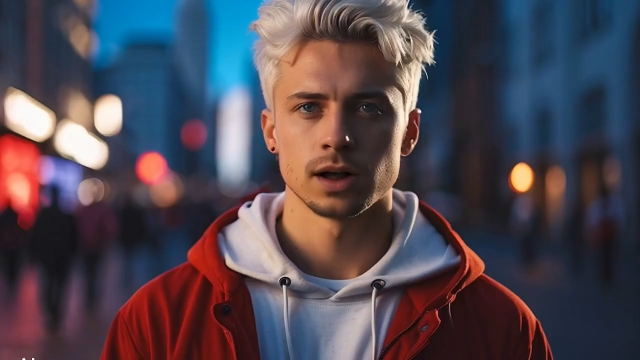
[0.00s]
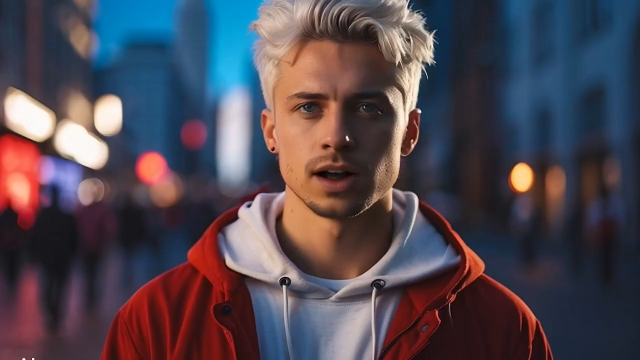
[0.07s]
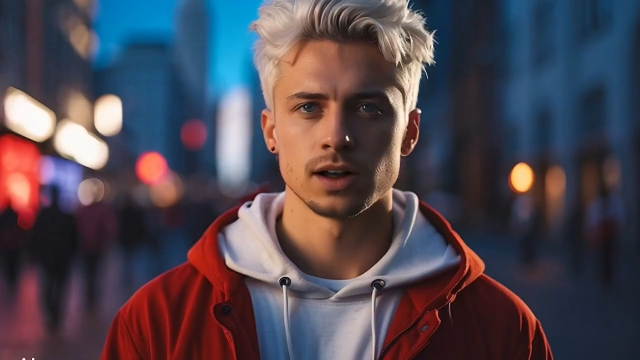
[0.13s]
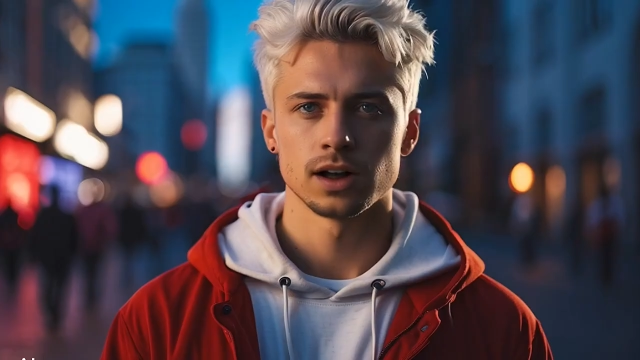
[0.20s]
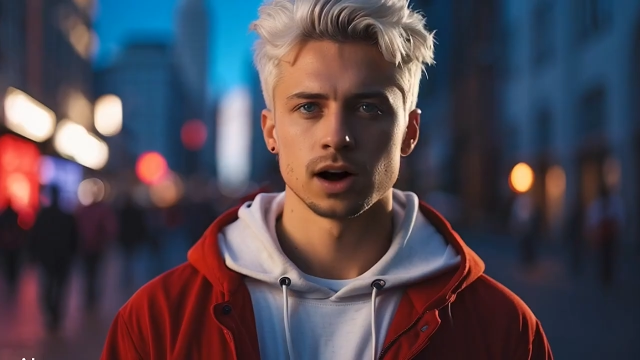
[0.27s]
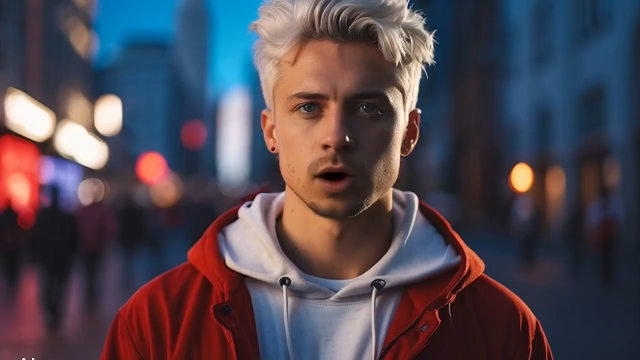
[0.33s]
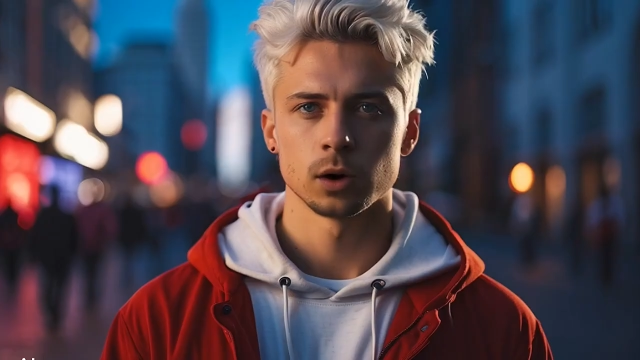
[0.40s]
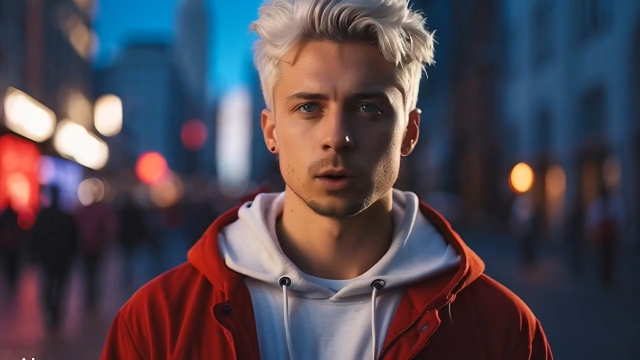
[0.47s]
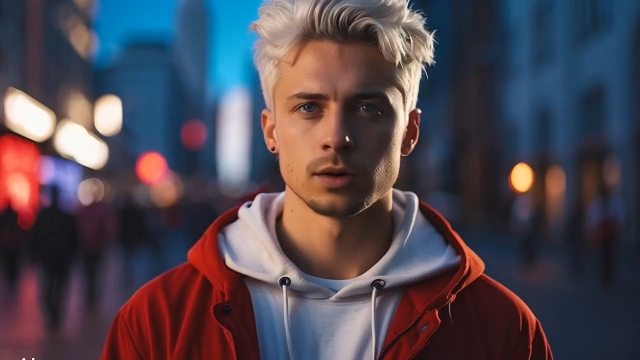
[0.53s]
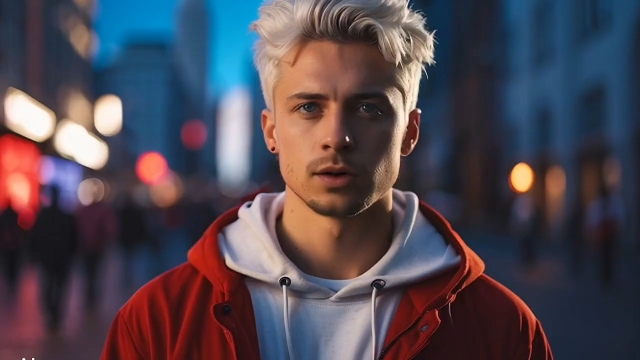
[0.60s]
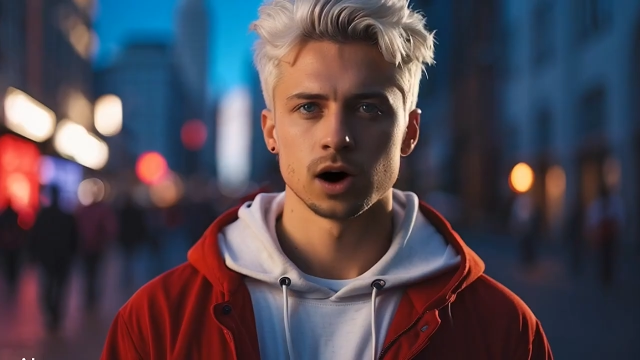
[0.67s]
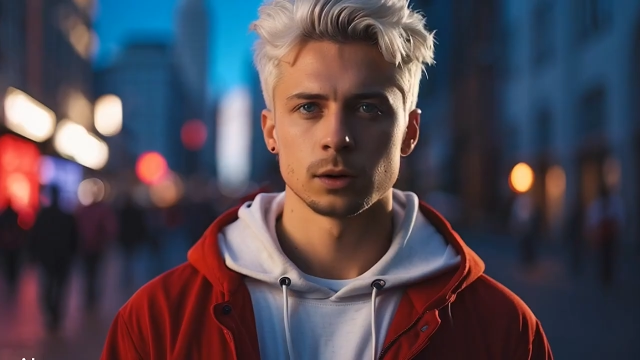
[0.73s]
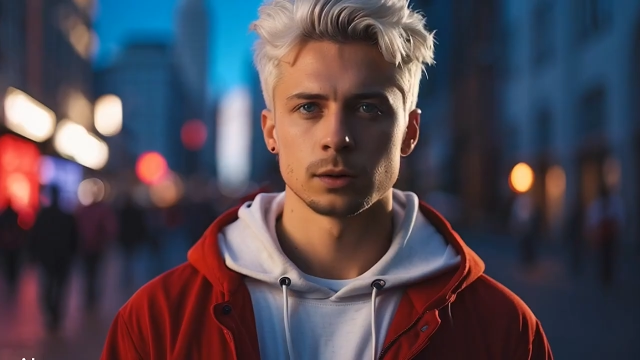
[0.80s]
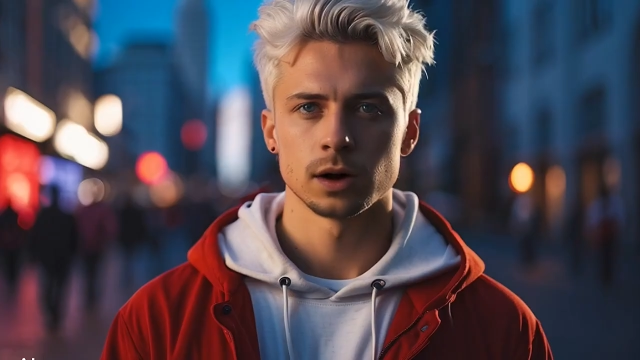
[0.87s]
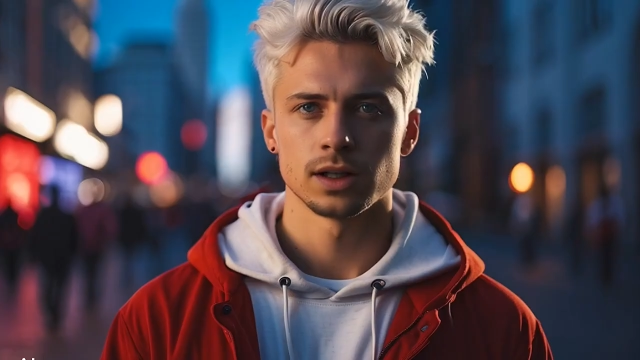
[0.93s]
me,
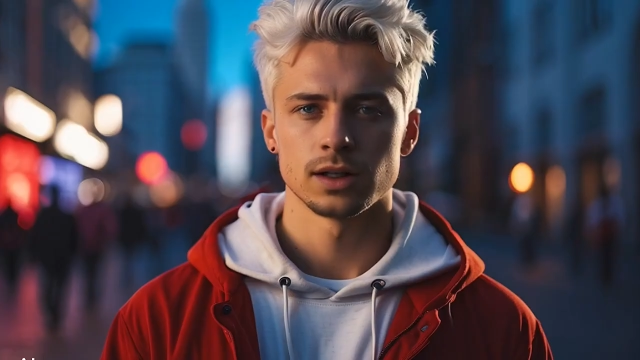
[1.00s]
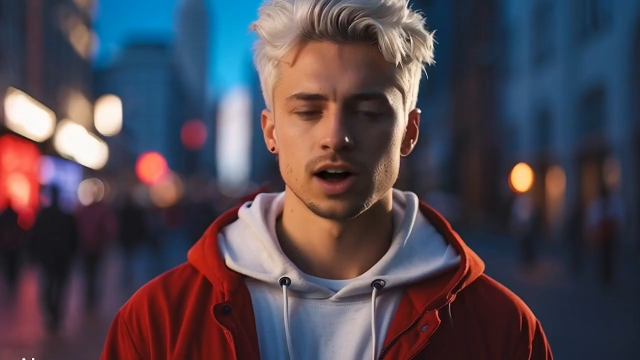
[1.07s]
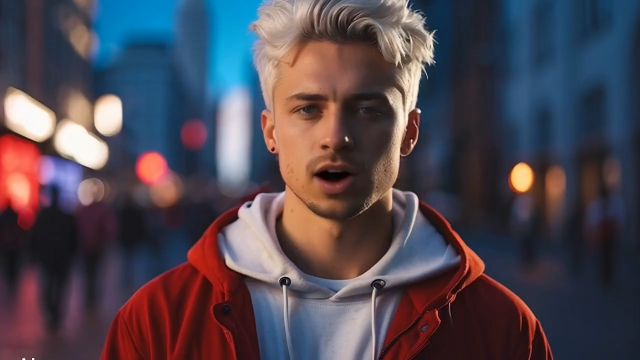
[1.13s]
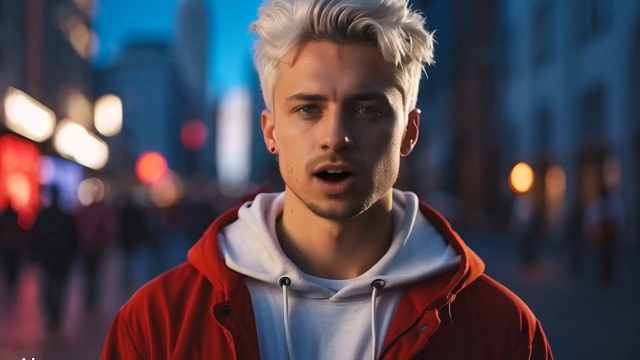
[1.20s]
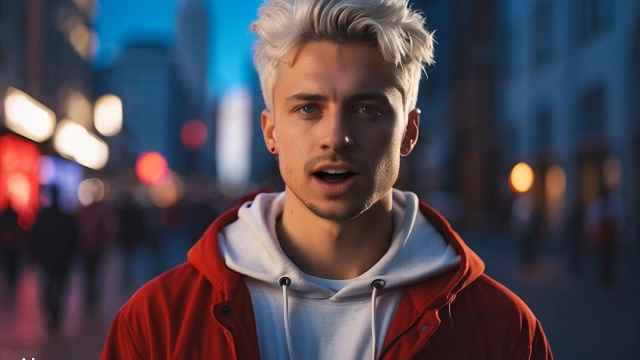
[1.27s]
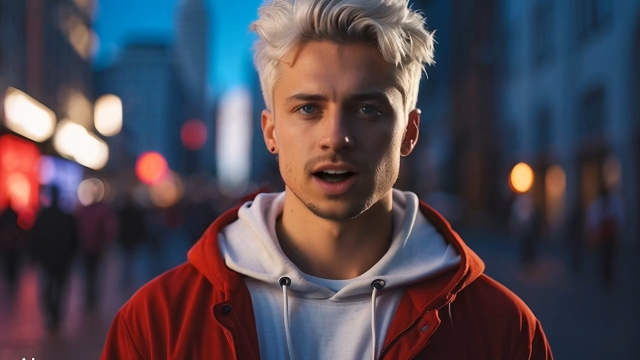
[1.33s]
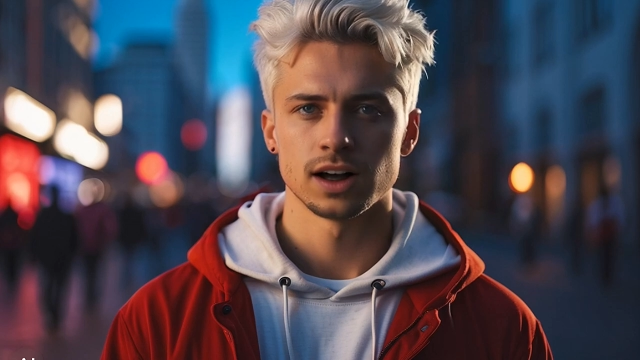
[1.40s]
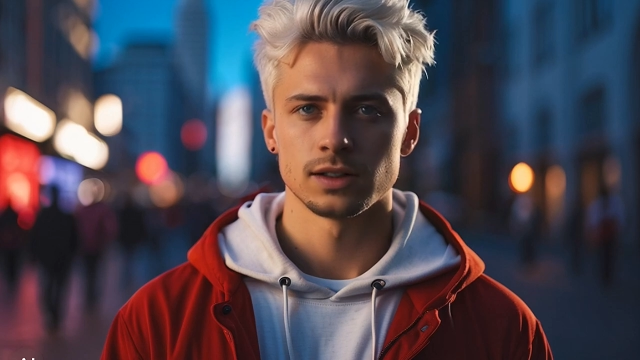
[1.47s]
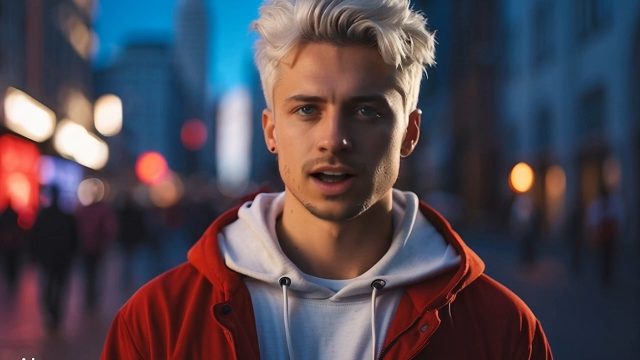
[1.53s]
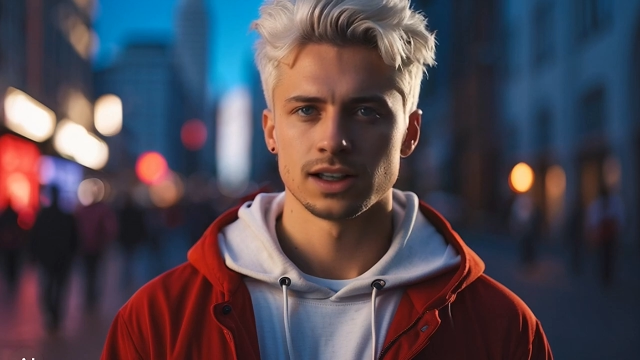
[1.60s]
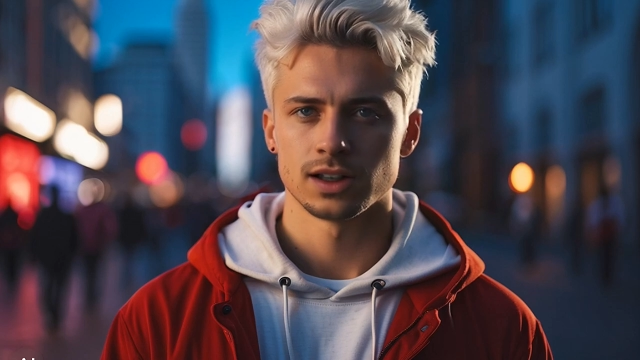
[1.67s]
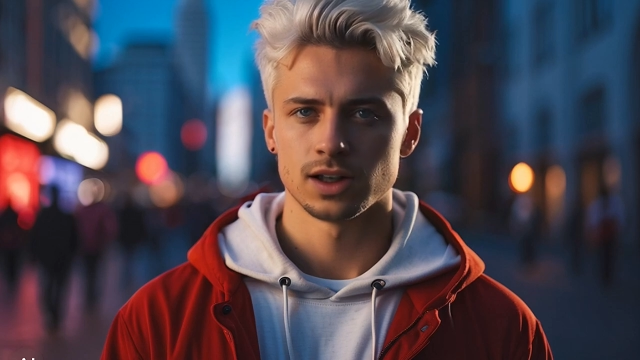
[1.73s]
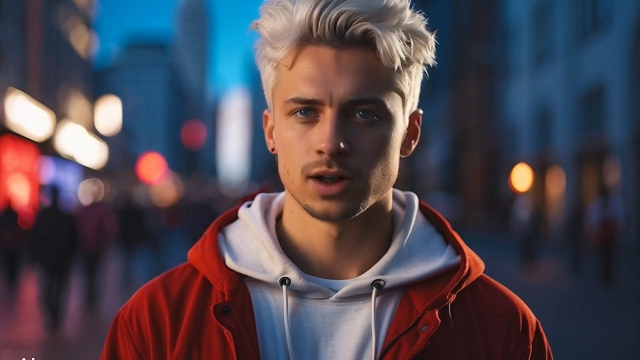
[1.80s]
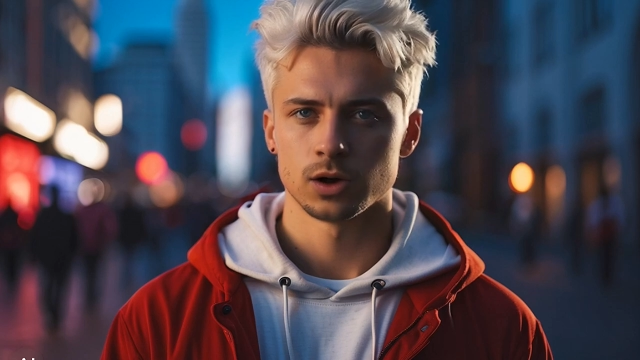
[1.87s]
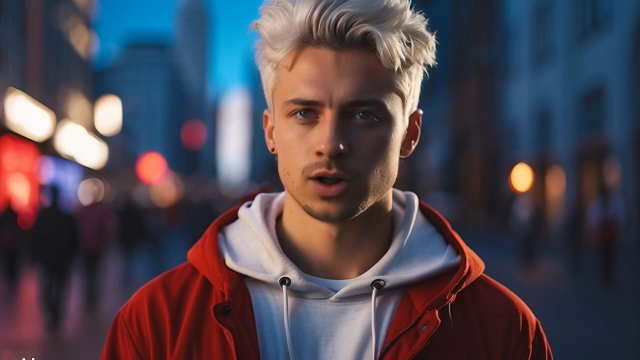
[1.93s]
we've all been there hitting
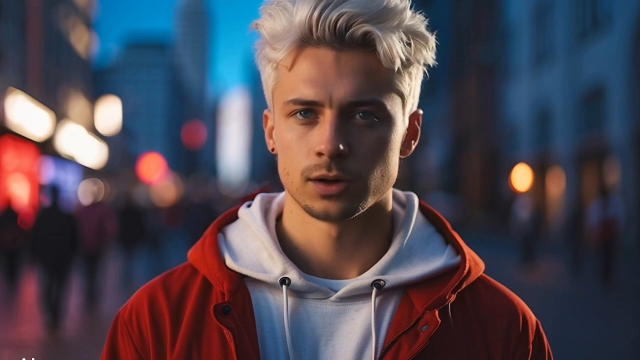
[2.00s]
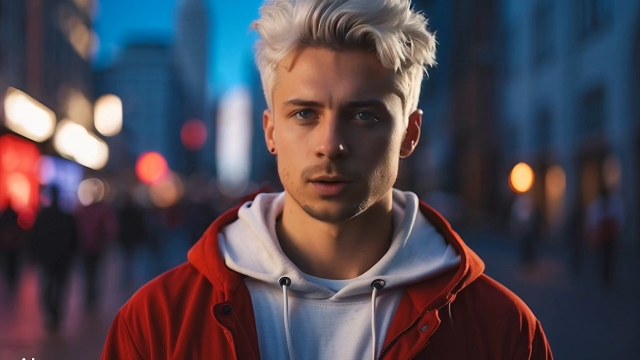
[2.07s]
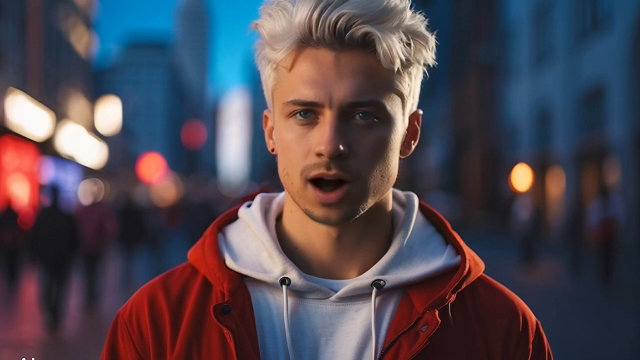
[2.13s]
that snooze